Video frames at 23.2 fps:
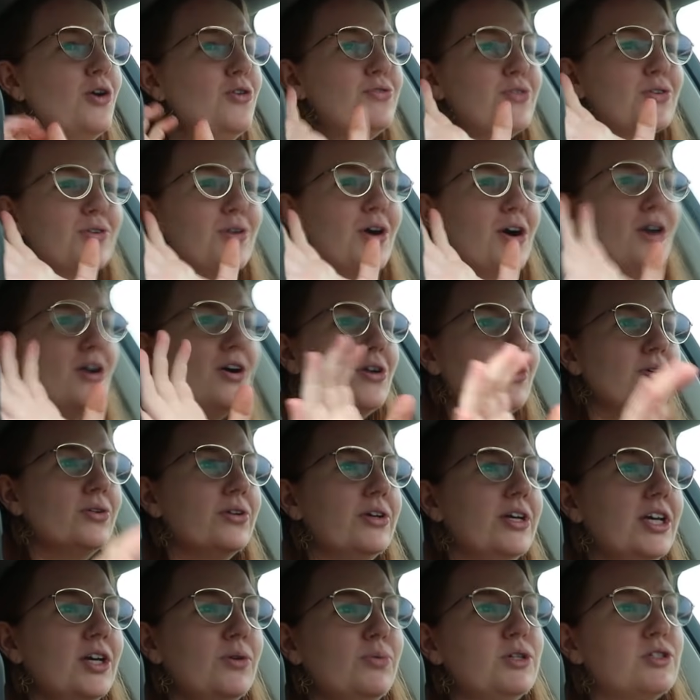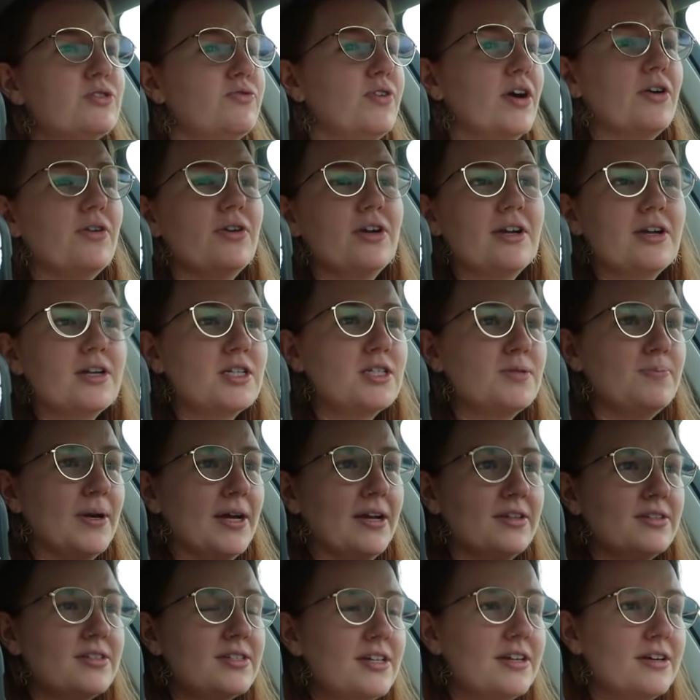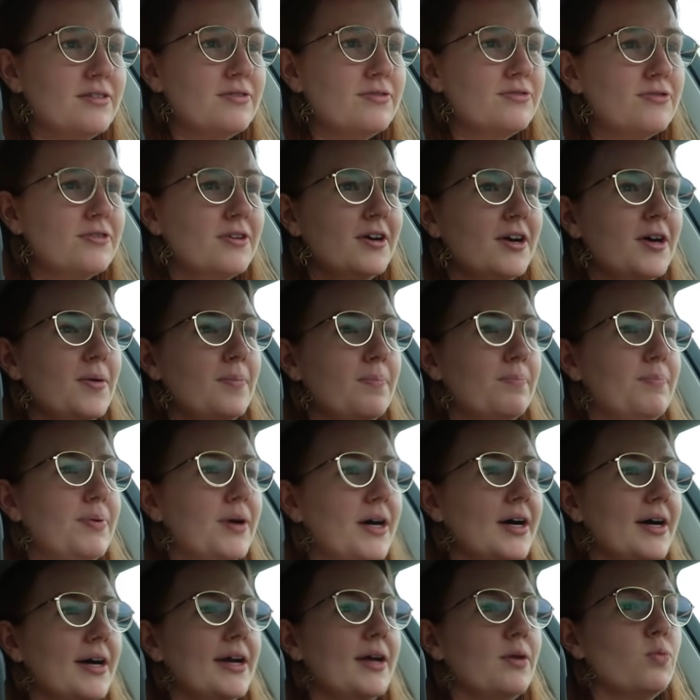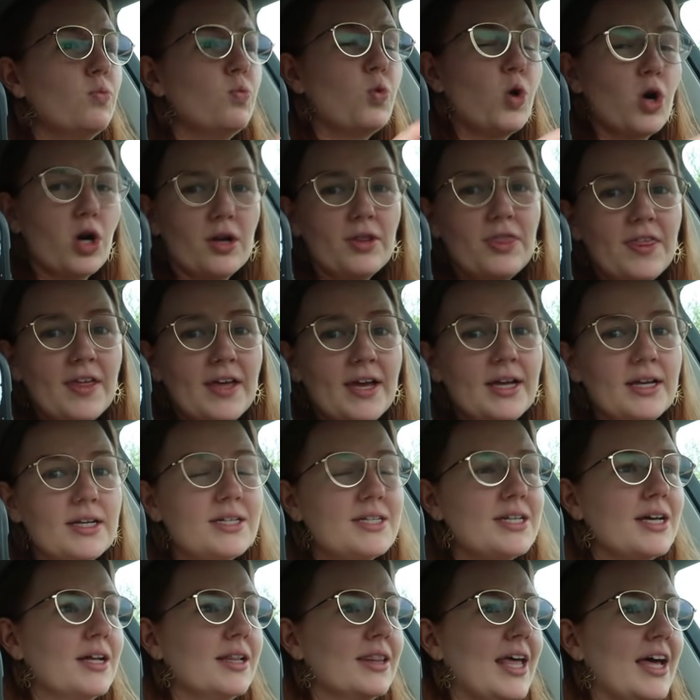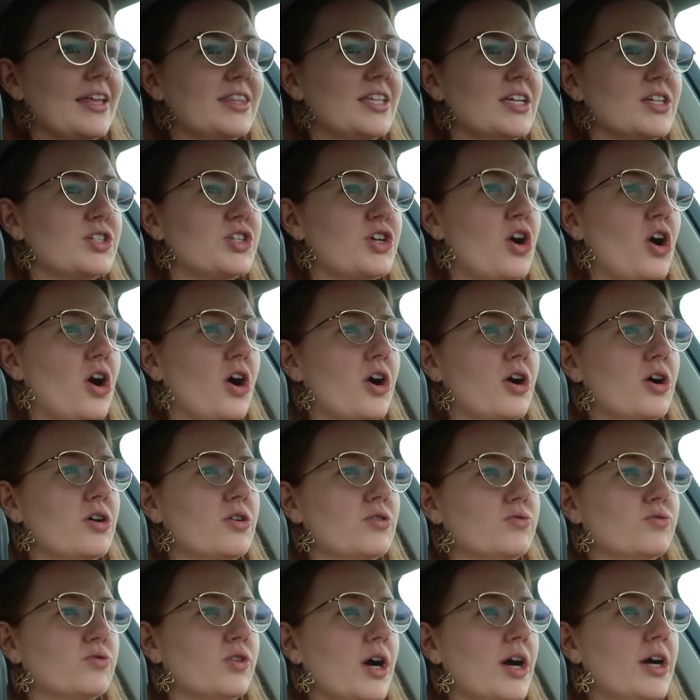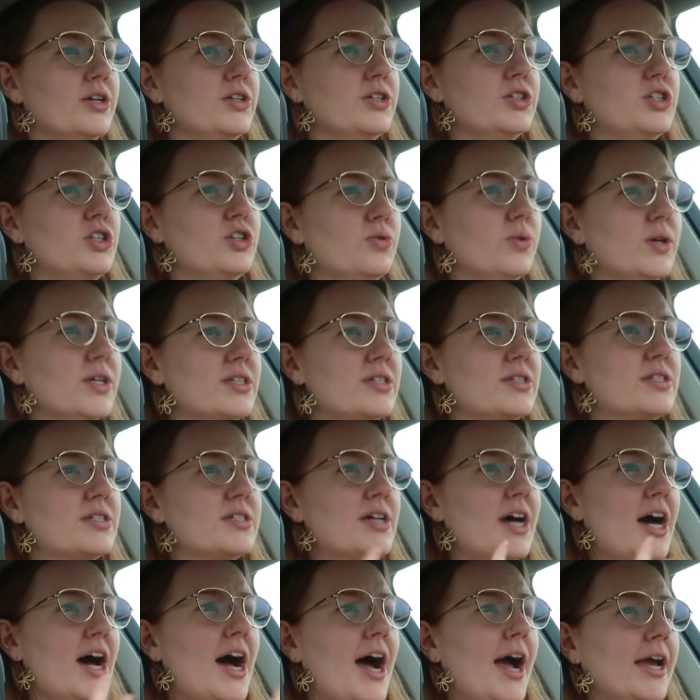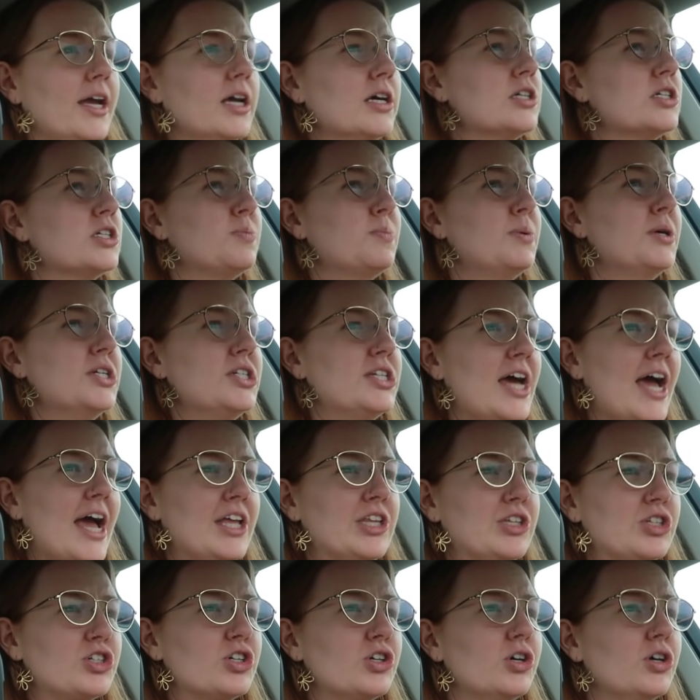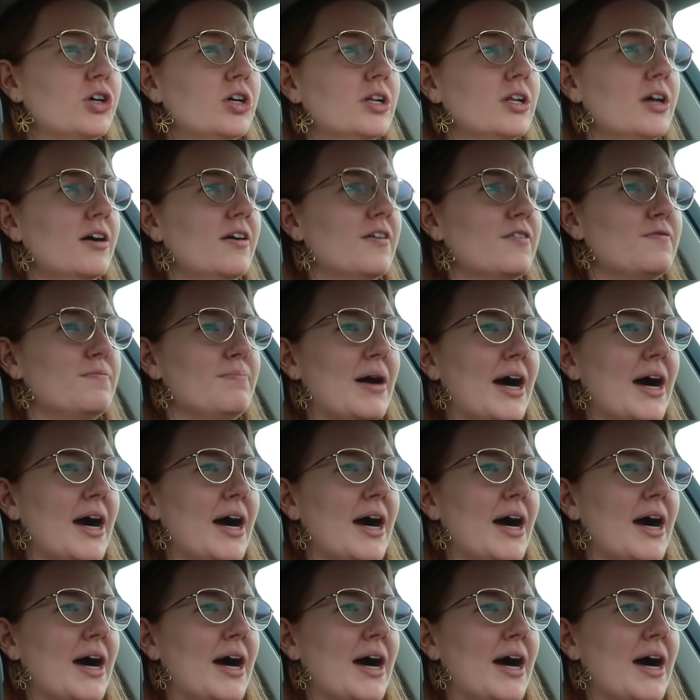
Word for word: Overall, it was very expensive, but worth it to let this car run to its highest potential of